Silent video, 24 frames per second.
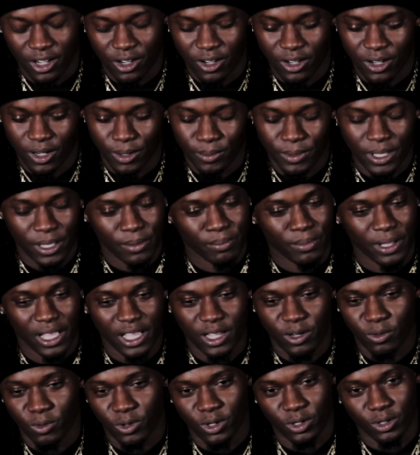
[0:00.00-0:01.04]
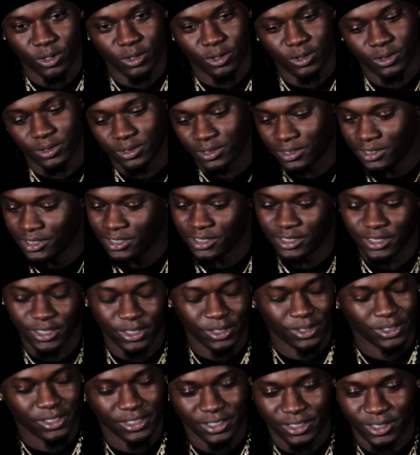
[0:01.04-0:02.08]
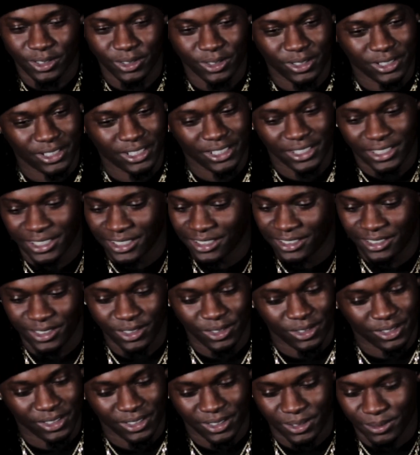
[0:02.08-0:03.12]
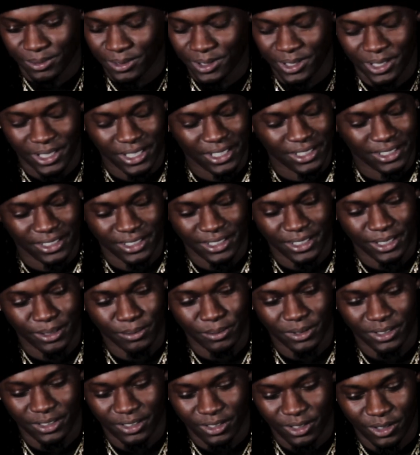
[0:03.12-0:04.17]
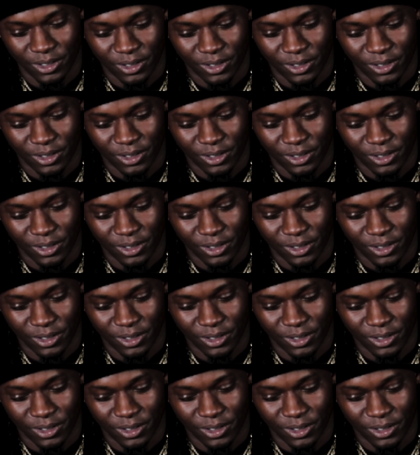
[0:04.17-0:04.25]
In Bankroll, you know, it's doing some crazy numbers.